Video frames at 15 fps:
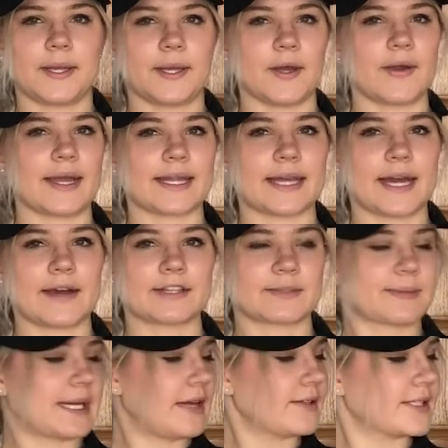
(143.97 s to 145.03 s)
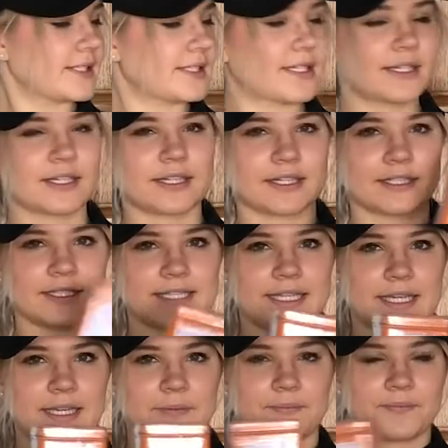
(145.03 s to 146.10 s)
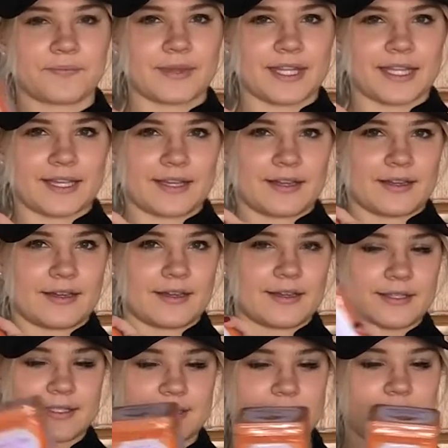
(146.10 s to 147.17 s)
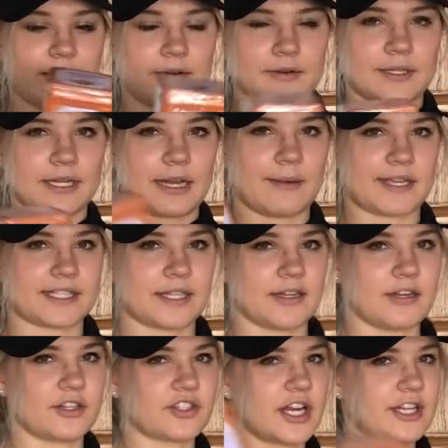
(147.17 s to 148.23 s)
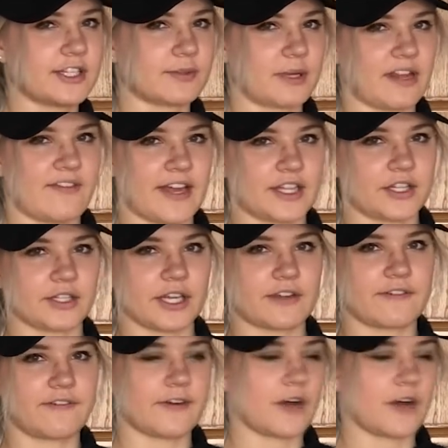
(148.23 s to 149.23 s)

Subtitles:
no idea how it's pronounced, tea. So I'm excited to try this one. I've had their like